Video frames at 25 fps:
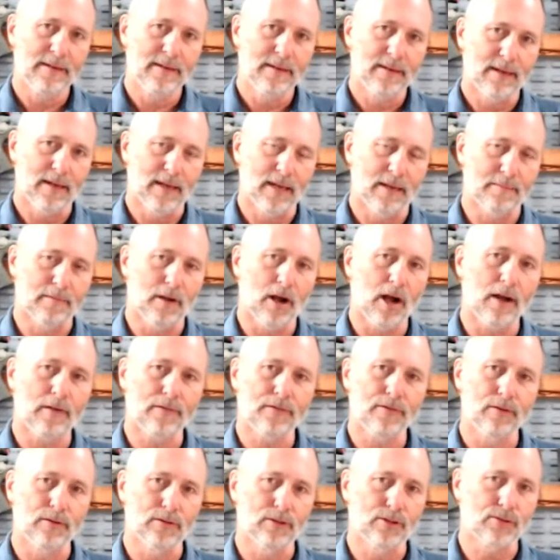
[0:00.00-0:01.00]

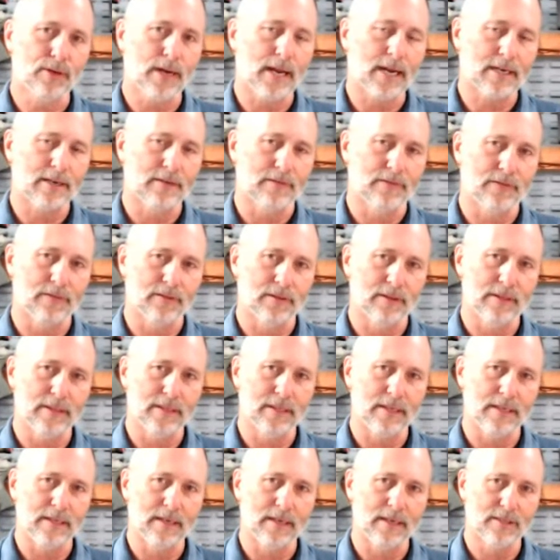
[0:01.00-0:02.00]
off-road tracker for
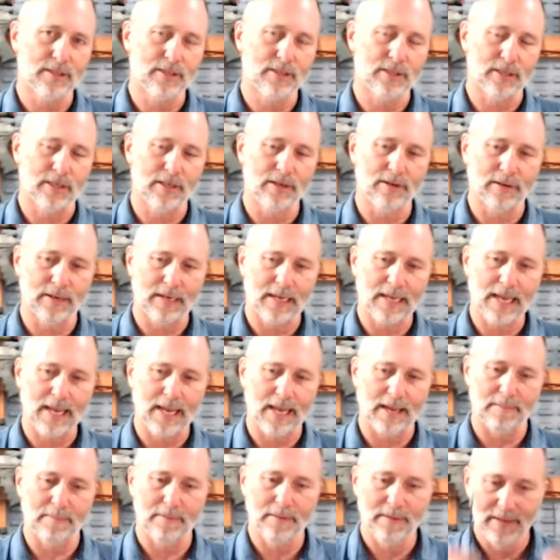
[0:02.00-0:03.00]
the SecureIt
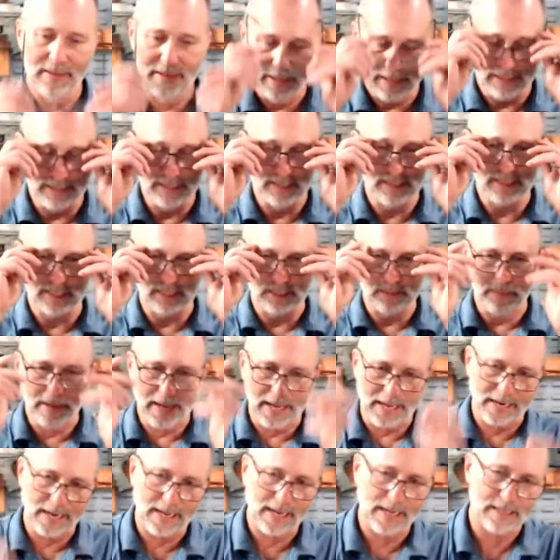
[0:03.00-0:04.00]
camp, and this thing's
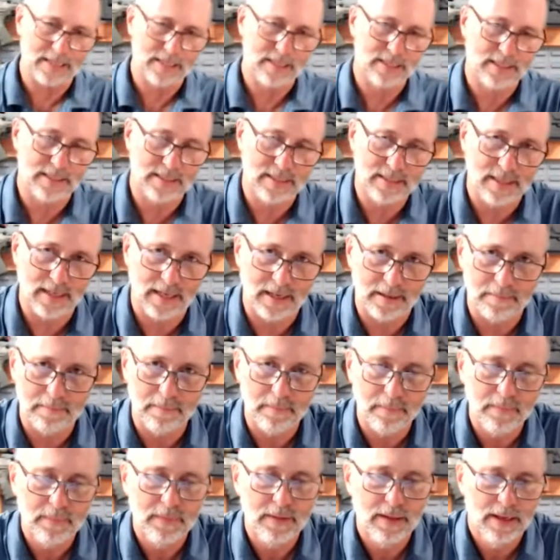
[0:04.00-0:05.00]
badass.
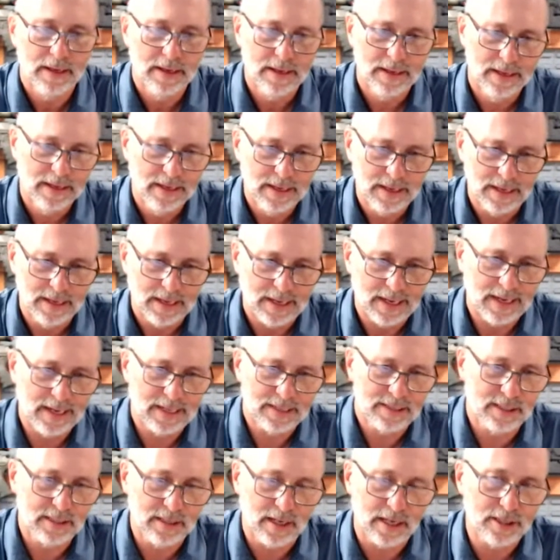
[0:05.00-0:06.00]

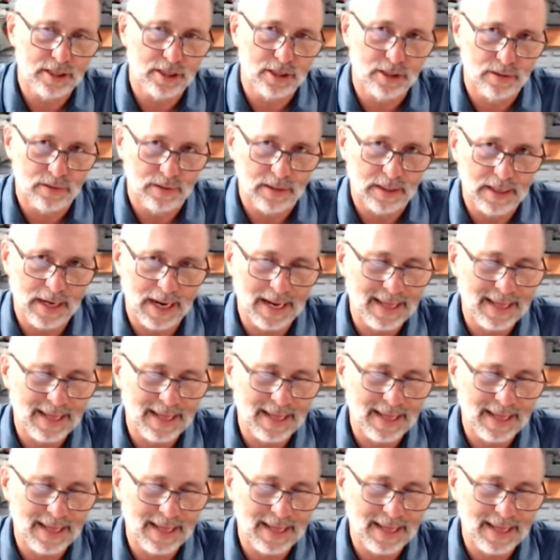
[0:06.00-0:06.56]
It's a nice unit. I